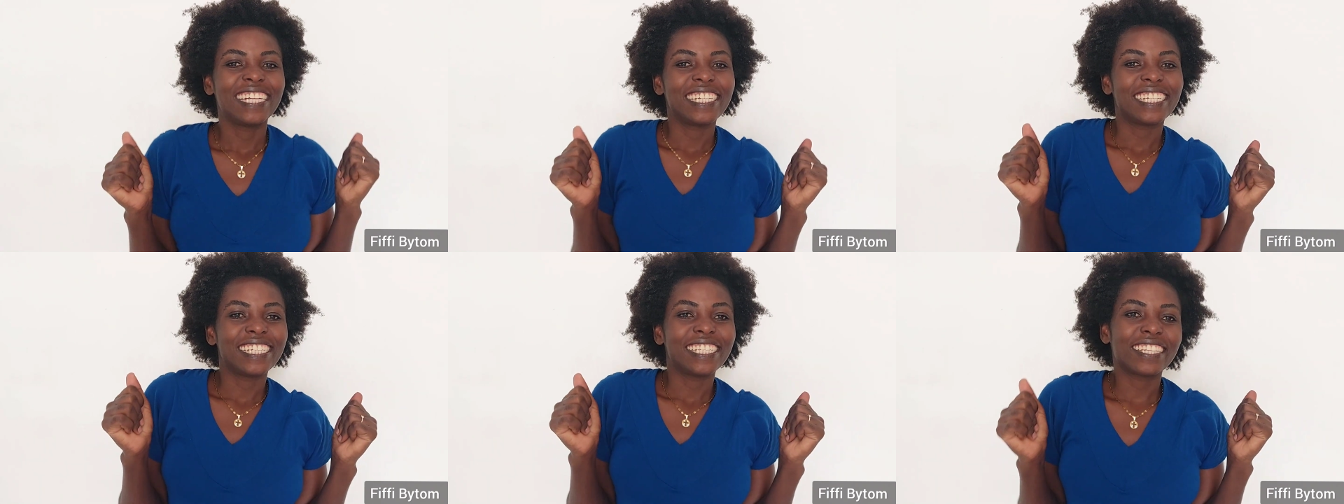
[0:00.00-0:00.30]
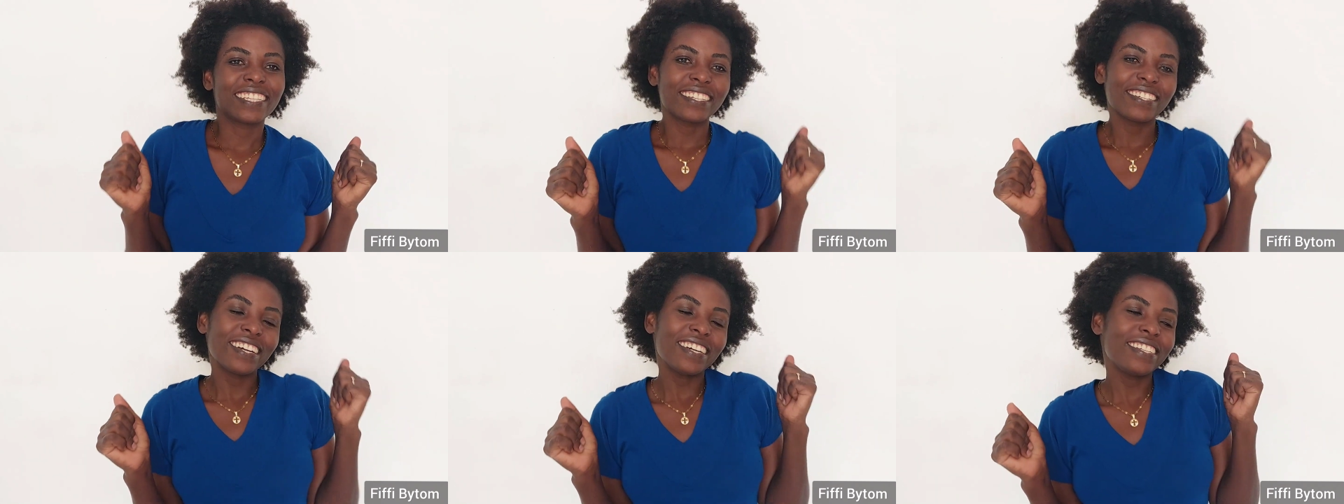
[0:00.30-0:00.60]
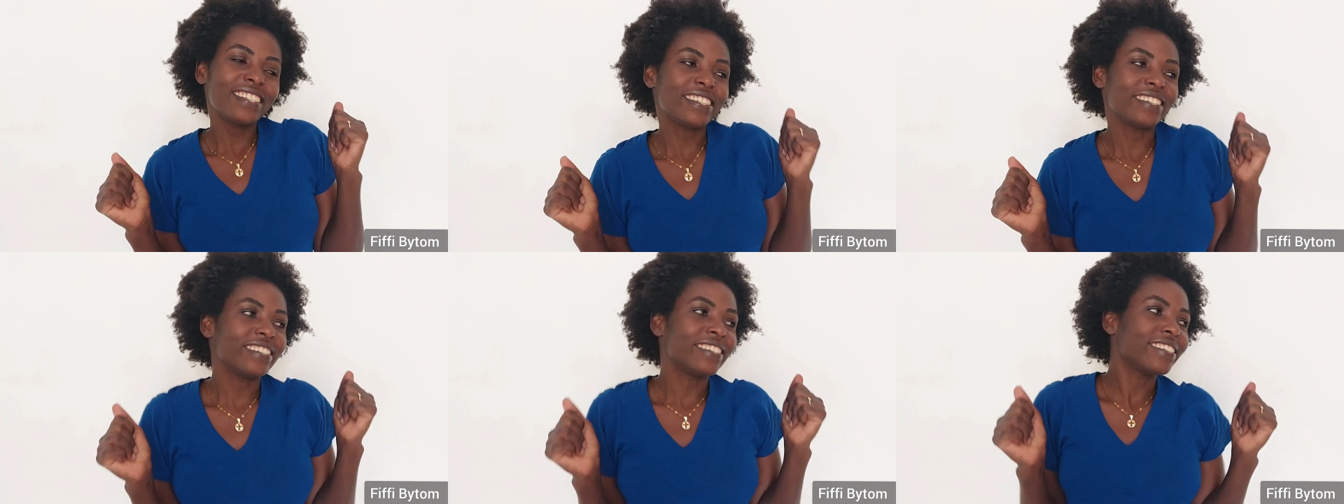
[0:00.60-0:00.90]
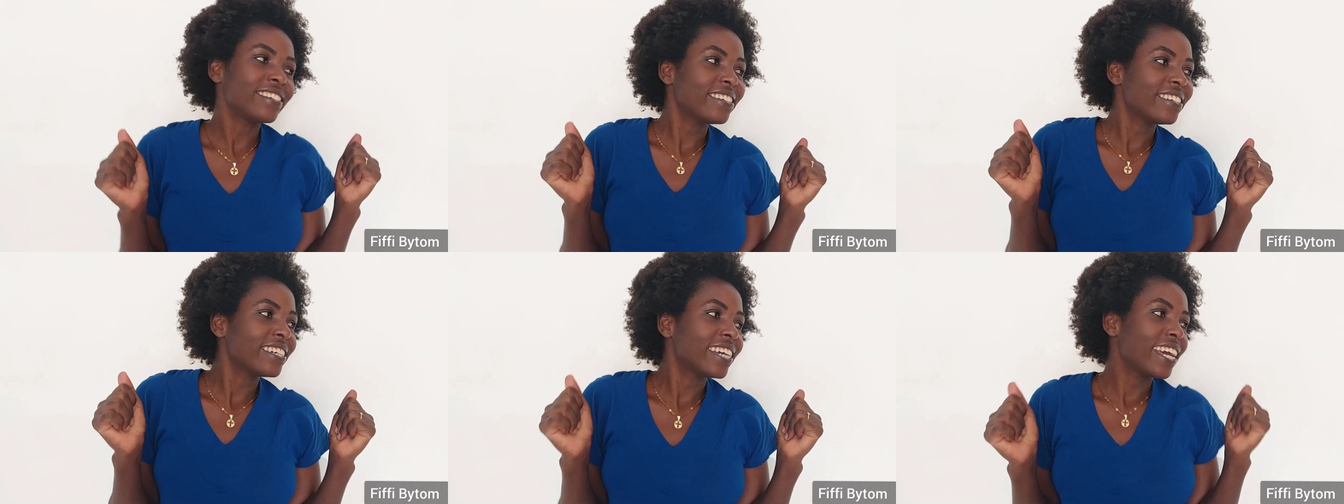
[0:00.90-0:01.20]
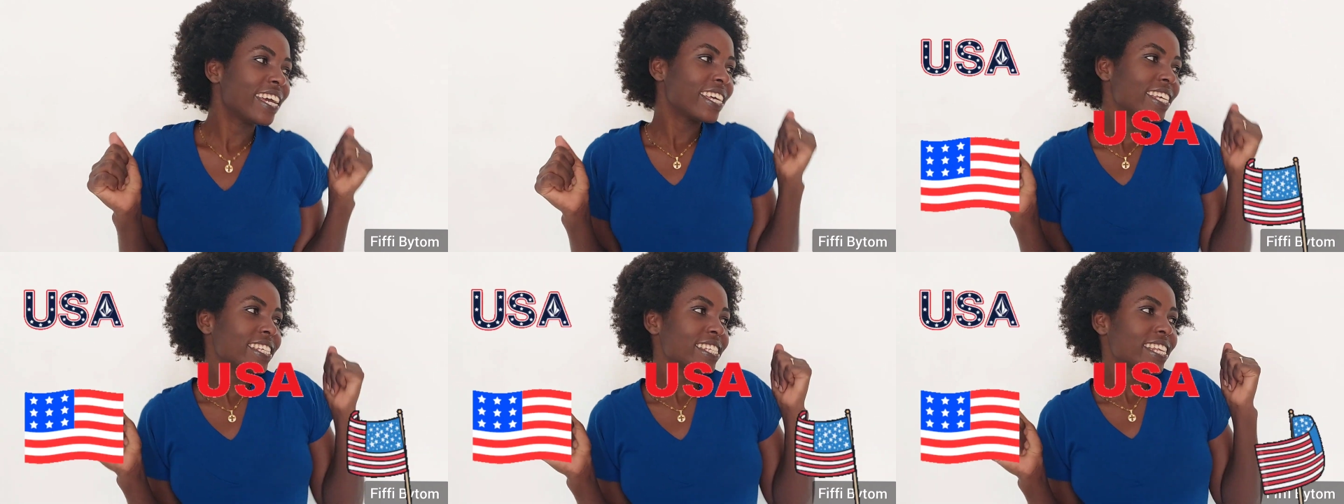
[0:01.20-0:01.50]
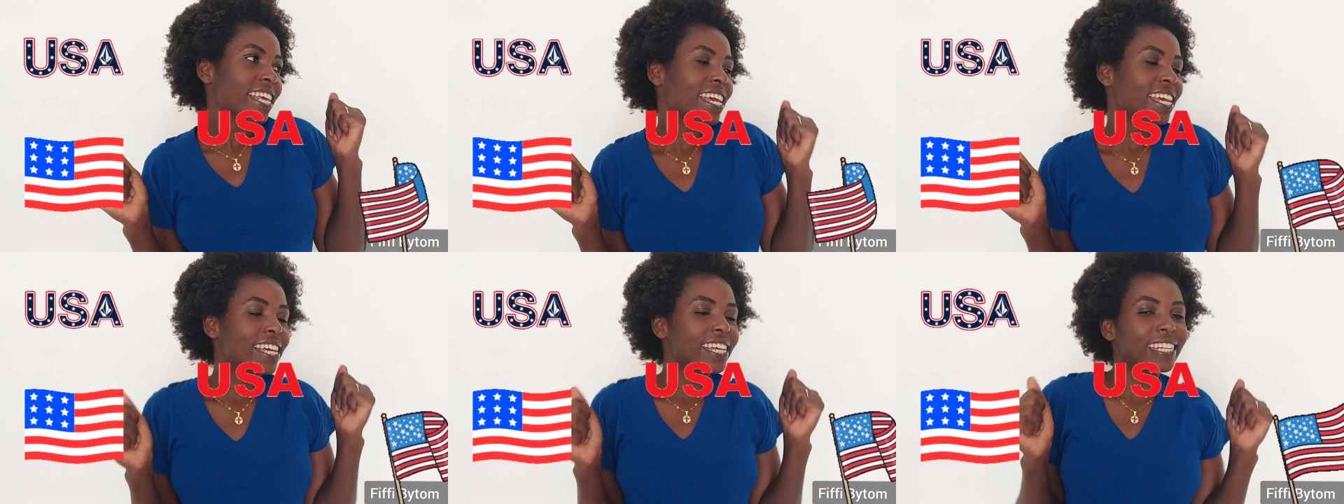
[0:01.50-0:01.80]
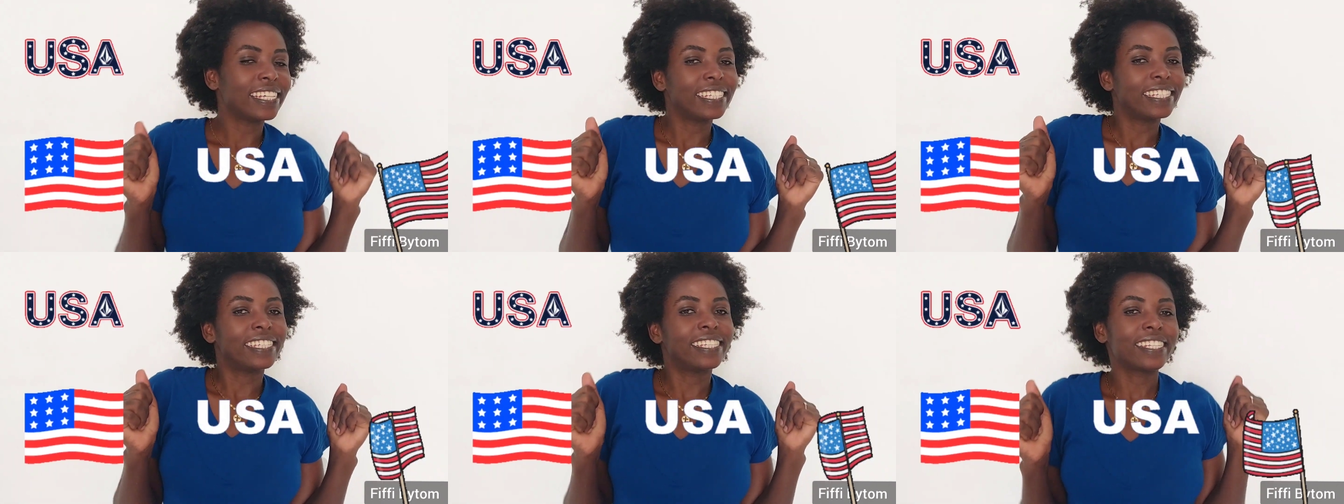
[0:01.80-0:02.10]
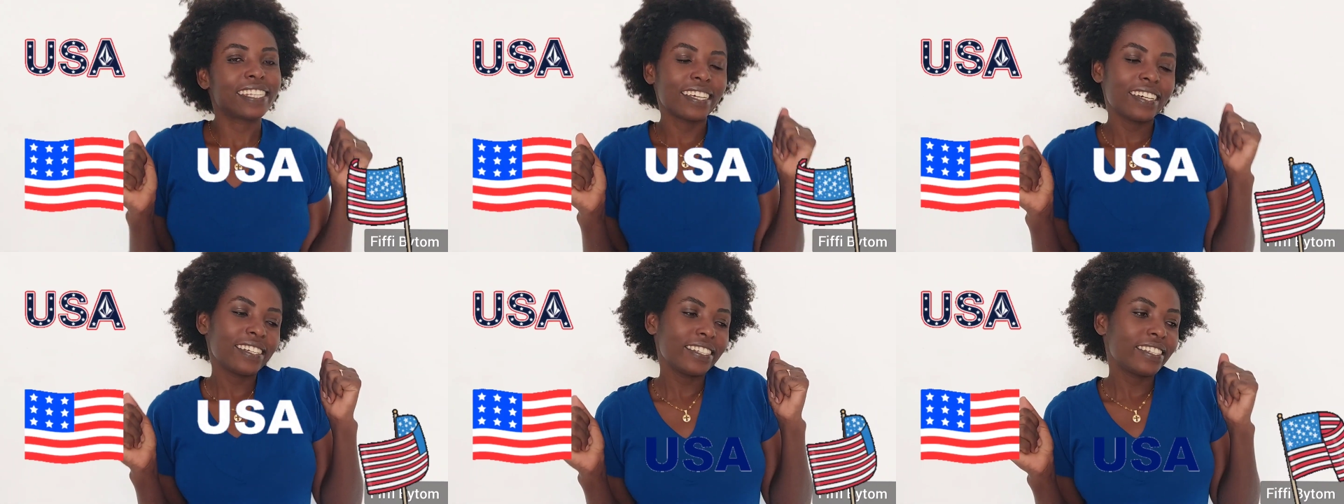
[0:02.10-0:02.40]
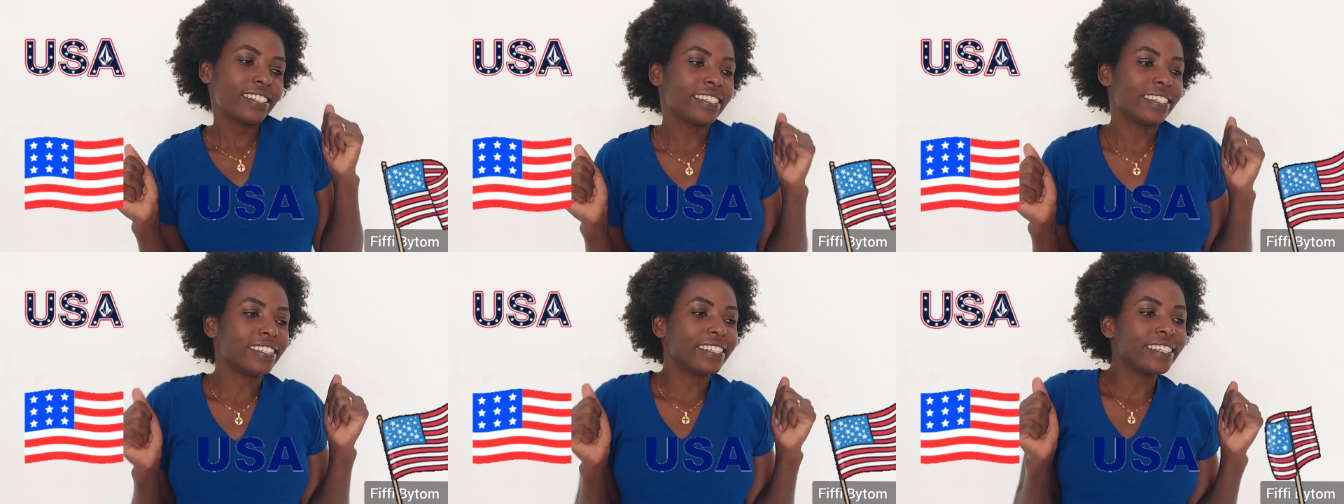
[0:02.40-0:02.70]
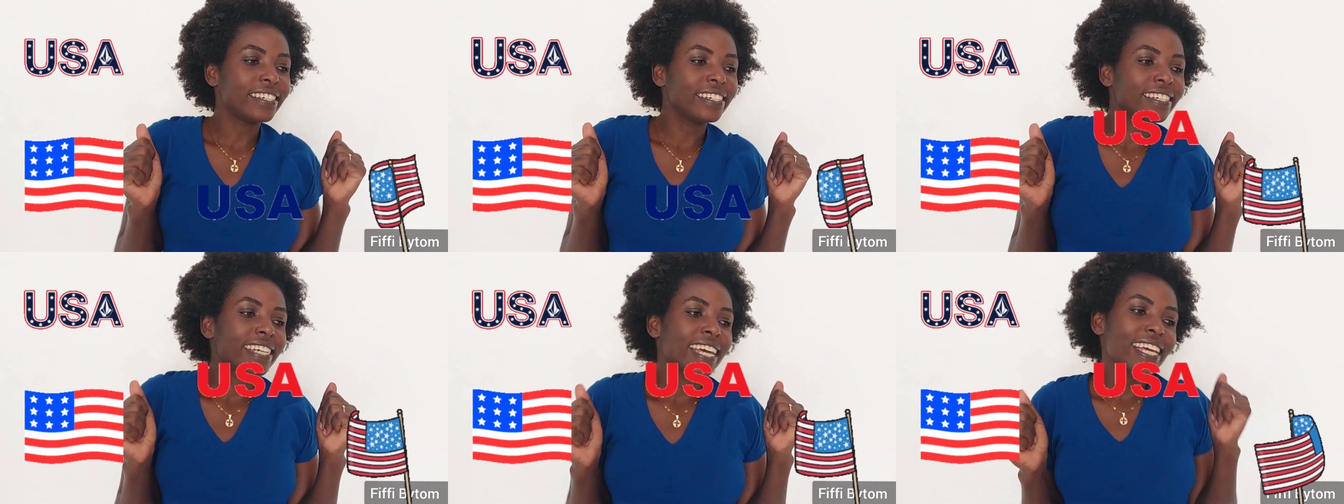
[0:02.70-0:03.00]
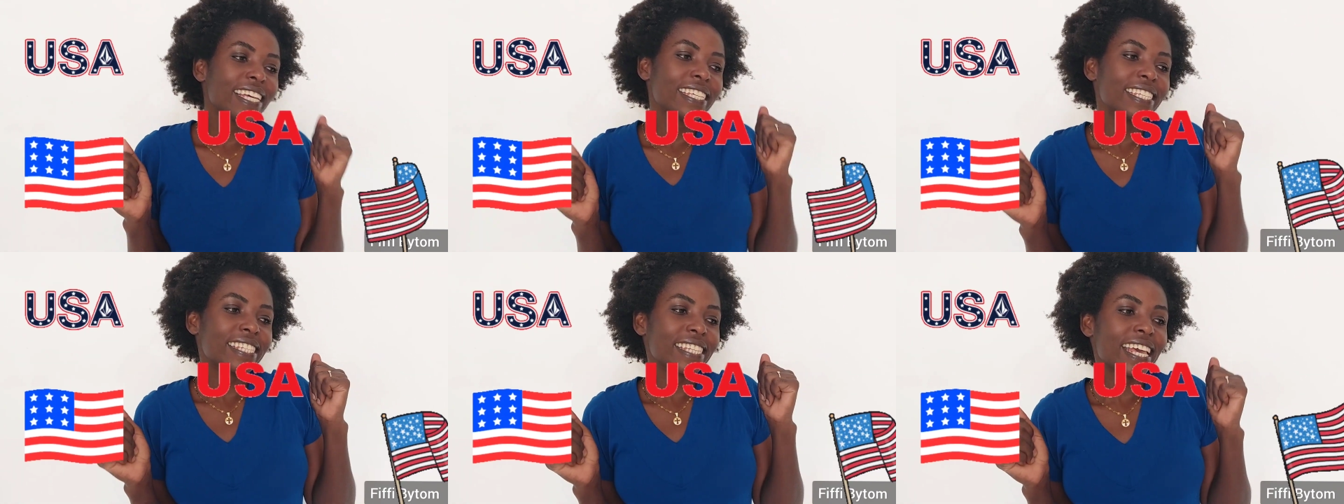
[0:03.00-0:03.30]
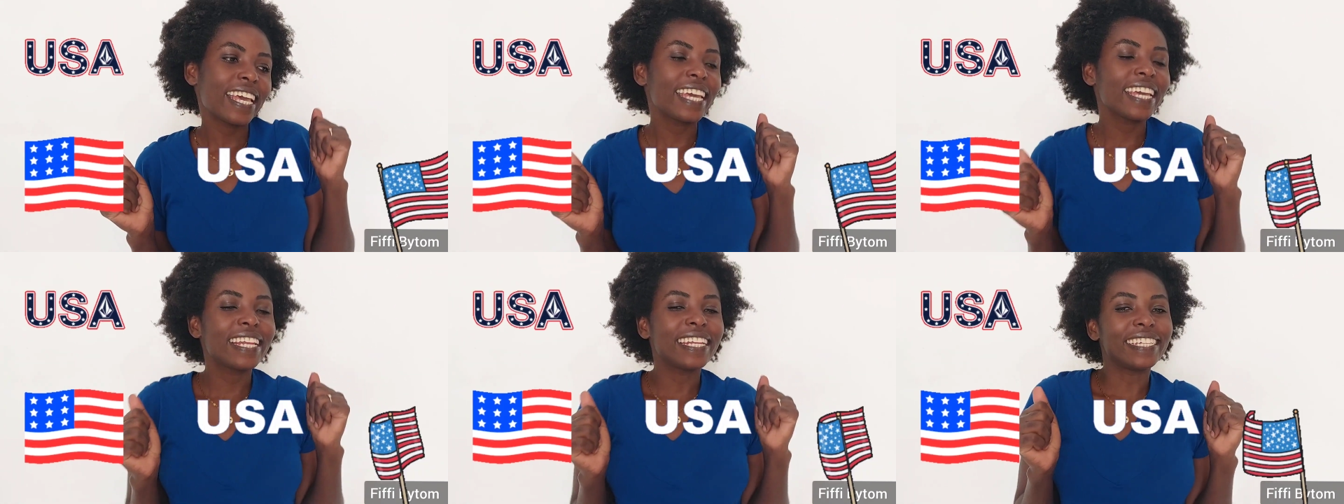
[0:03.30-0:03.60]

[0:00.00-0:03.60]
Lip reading: Let's go to USA. Let's go to USA.